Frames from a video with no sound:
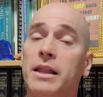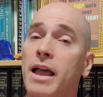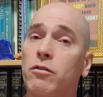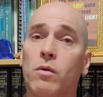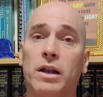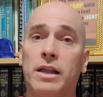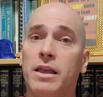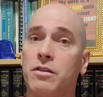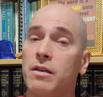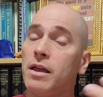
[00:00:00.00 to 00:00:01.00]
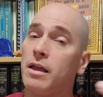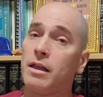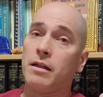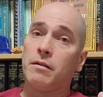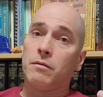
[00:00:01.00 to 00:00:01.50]
that's what it is.
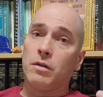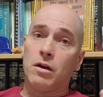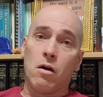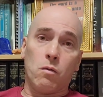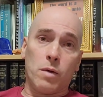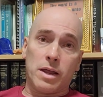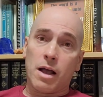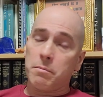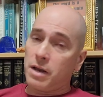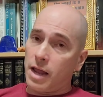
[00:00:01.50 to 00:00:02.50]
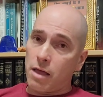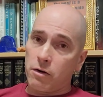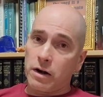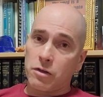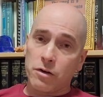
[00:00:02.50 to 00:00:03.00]
You know, we come
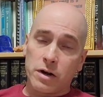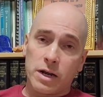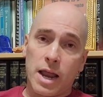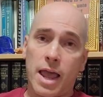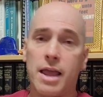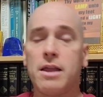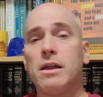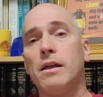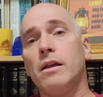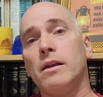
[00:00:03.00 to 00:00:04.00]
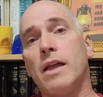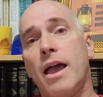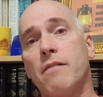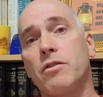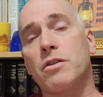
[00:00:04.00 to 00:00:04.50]
together on a certain day to
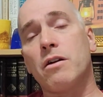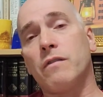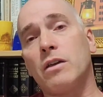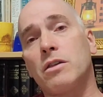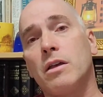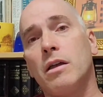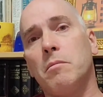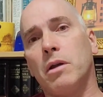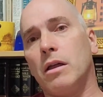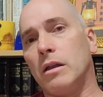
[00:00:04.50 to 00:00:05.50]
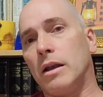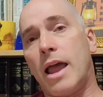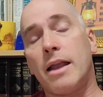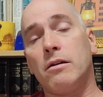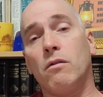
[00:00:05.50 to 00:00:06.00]
have a service, but other than
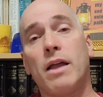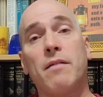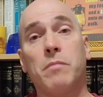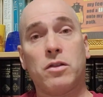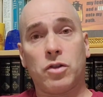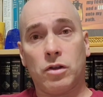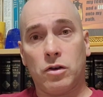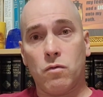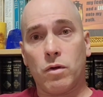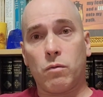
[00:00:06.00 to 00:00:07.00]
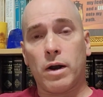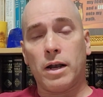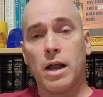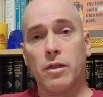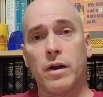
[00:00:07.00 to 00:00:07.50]
that, don't have much to do with one
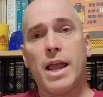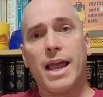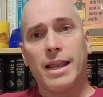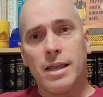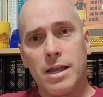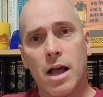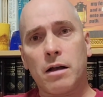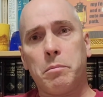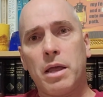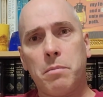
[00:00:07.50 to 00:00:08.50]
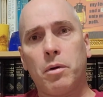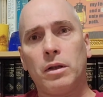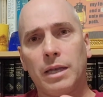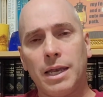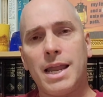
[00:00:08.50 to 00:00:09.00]
another. And the young people
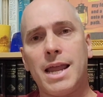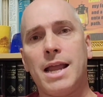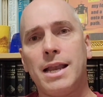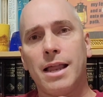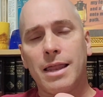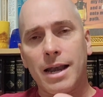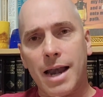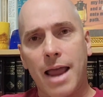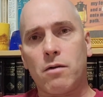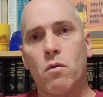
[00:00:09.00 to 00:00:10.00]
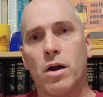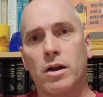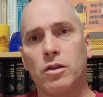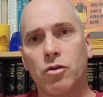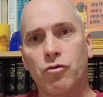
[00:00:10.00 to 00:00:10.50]
need the
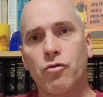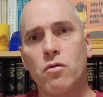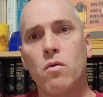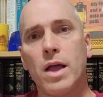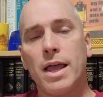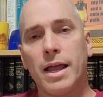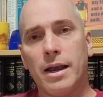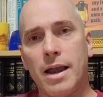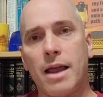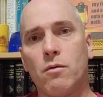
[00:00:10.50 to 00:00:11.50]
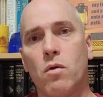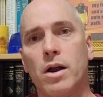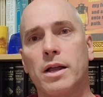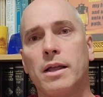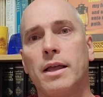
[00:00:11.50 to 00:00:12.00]
network, the true
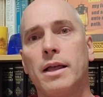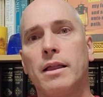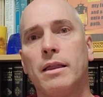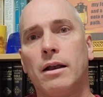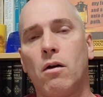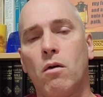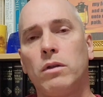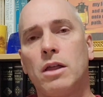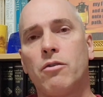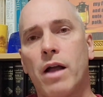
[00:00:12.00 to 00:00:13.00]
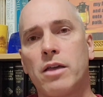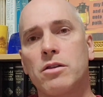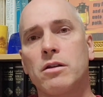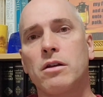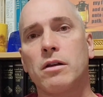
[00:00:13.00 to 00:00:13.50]
network that only
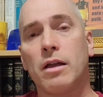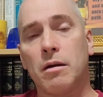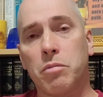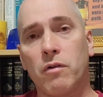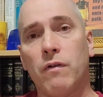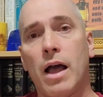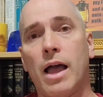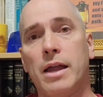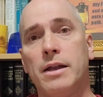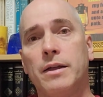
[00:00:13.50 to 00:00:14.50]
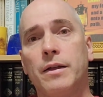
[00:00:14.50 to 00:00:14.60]
Christ can provide